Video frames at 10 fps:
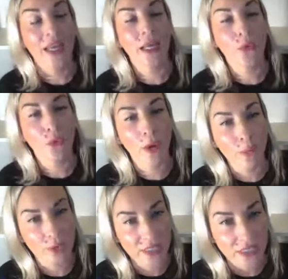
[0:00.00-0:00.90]
it
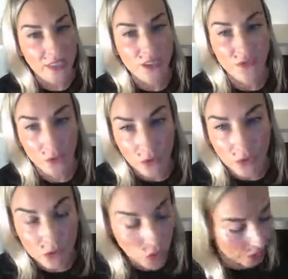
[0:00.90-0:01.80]
represents
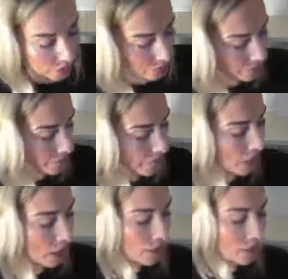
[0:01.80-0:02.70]
fertile soil.
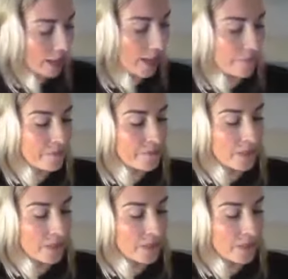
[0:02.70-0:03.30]
Okay.